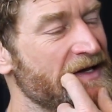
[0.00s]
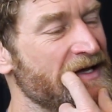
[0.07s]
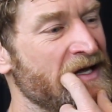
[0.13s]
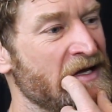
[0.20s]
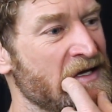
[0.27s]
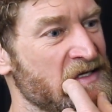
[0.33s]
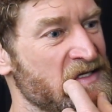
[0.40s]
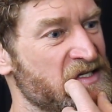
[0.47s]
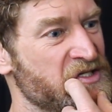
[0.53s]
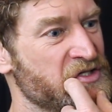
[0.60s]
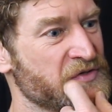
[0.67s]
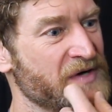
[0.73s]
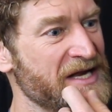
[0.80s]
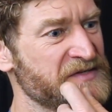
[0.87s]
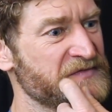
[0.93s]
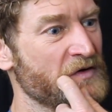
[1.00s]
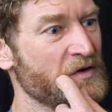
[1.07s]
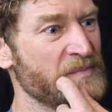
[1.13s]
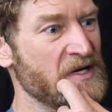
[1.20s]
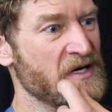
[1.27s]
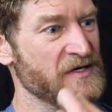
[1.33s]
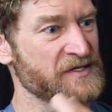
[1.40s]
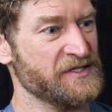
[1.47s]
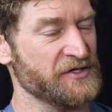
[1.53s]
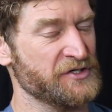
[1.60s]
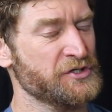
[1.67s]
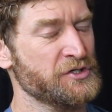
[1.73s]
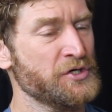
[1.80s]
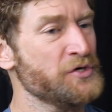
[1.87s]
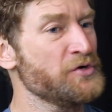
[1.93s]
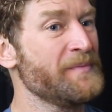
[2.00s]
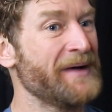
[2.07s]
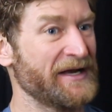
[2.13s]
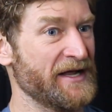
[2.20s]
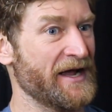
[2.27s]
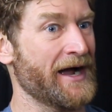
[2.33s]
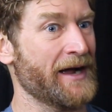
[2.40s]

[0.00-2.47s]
is stressful because there's too many